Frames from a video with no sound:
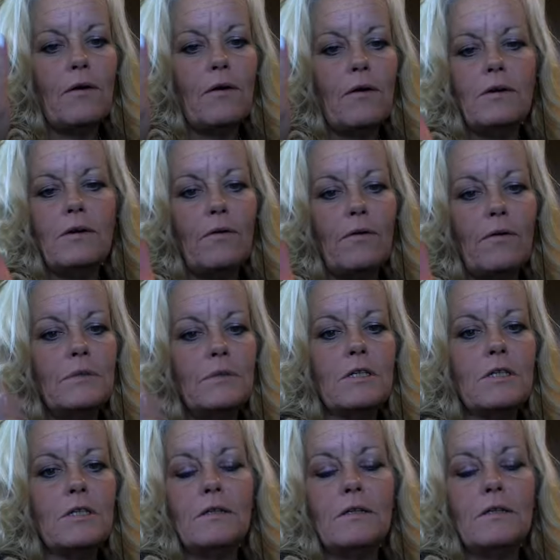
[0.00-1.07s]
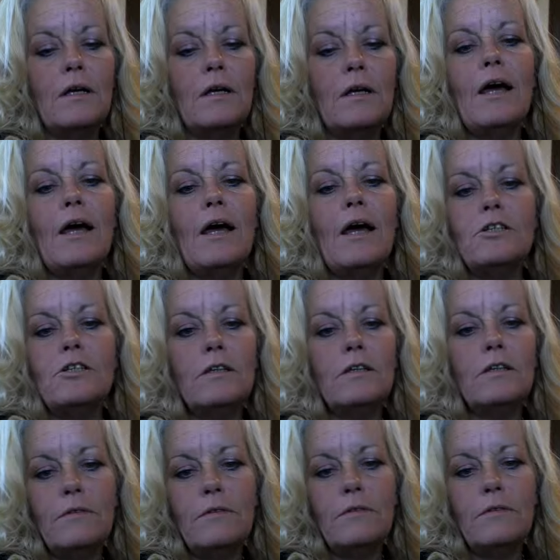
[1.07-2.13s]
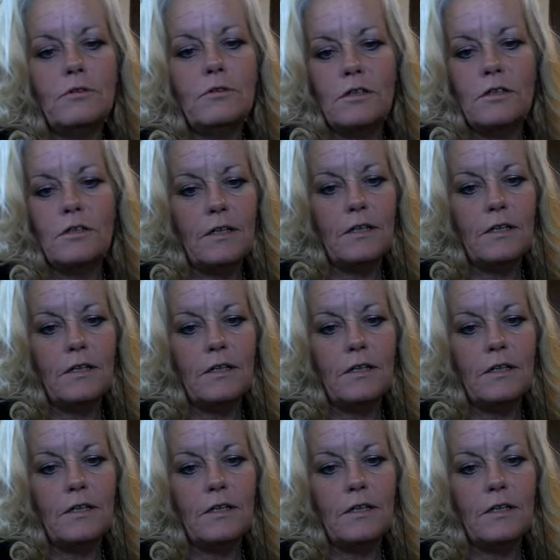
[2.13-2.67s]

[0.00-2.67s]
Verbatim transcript: you know. I should live in New Jersey.